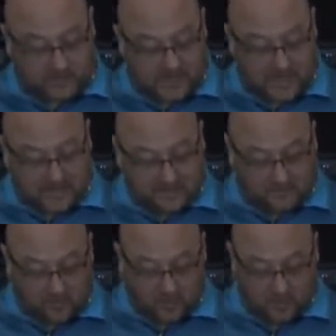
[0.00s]
aside the
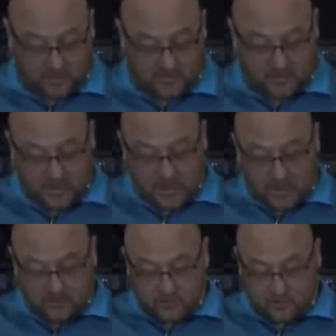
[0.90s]
full ones.
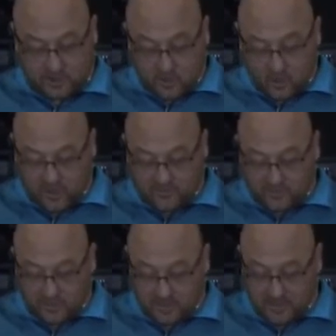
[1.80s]
So she went
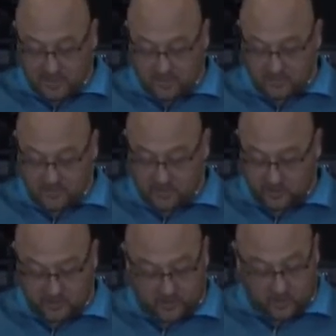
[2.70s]
from him and
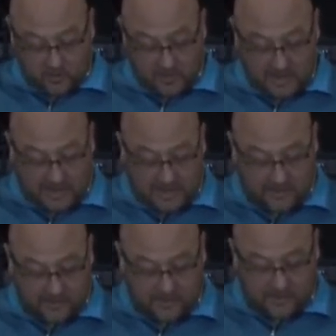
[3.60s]
shut the door
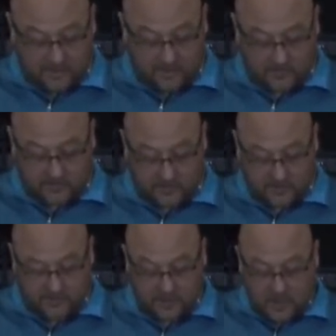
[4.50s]
behind her and her
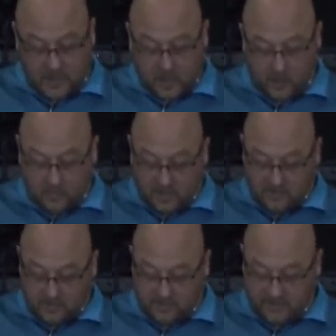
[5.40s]
sons, who
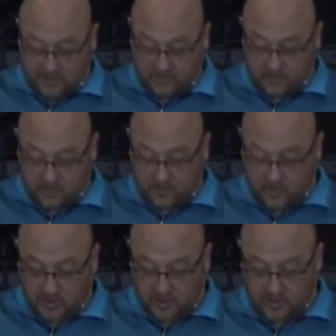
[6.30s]
brought the vessels to
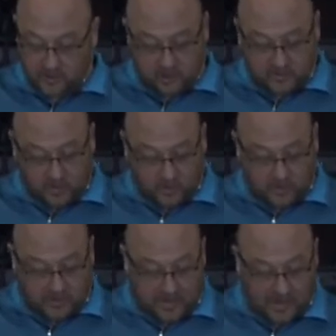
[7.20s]
her, and she
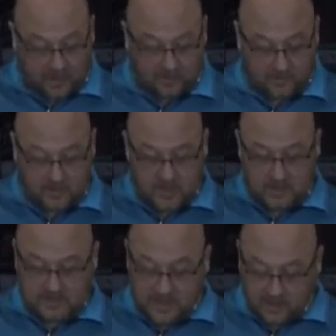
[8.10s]
poured it out.
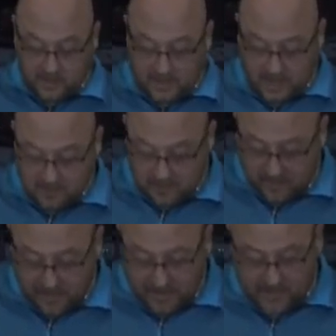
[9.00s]
Now it came to
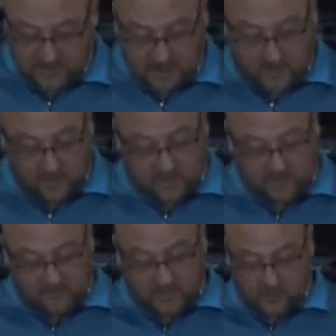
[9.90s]
pass that when
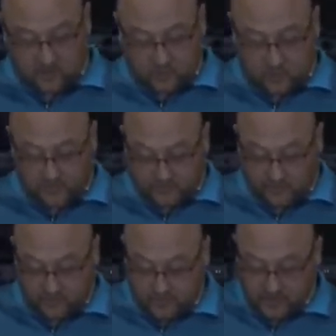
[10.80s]
the vessels were
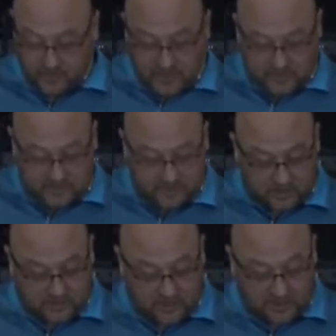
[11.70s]
full, that
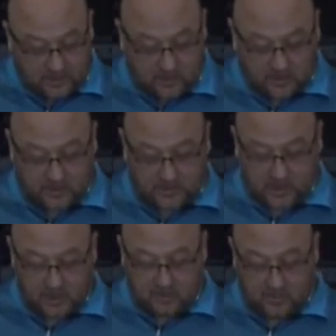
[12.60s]
she said to her
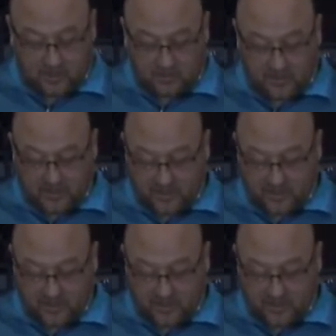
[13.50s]
son, bring me